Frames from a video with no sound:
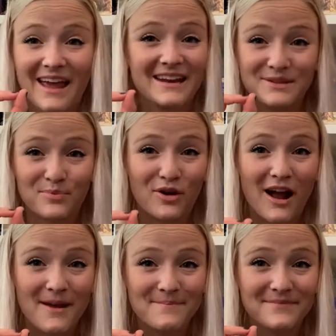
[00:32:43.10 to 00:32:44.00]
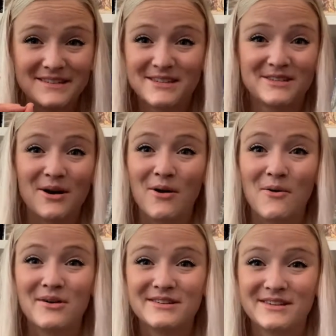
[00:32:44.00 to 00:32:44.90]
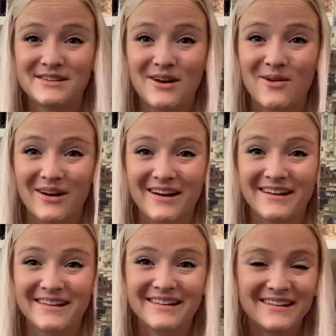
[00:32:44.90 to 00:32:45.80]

It is prime. So, so good.